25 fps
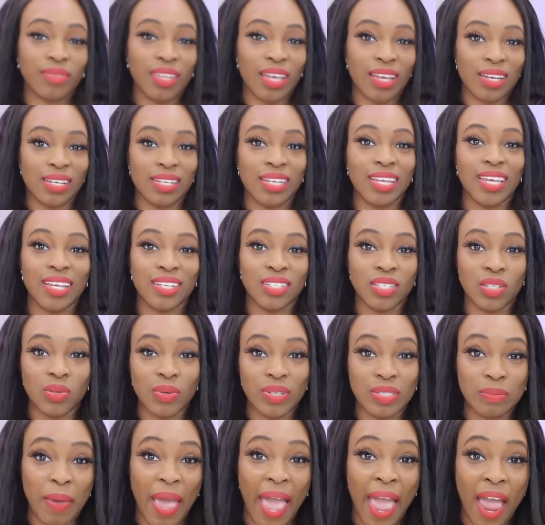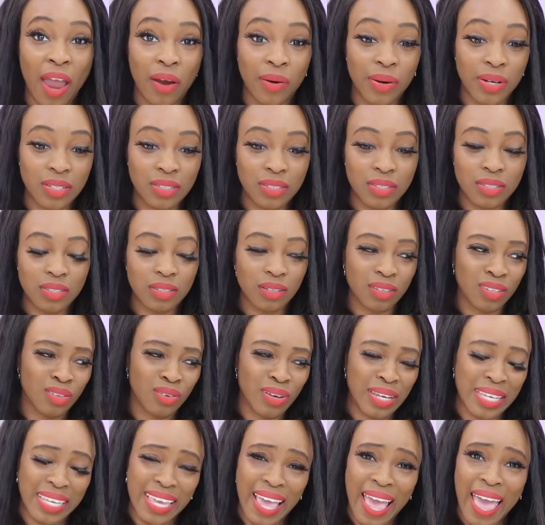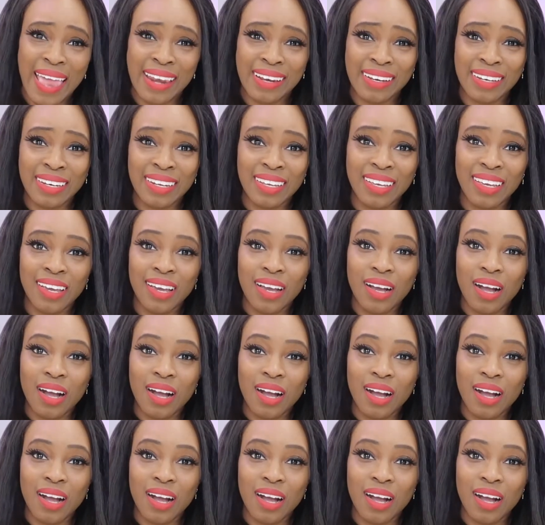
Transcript: adhere to as parents. Although again,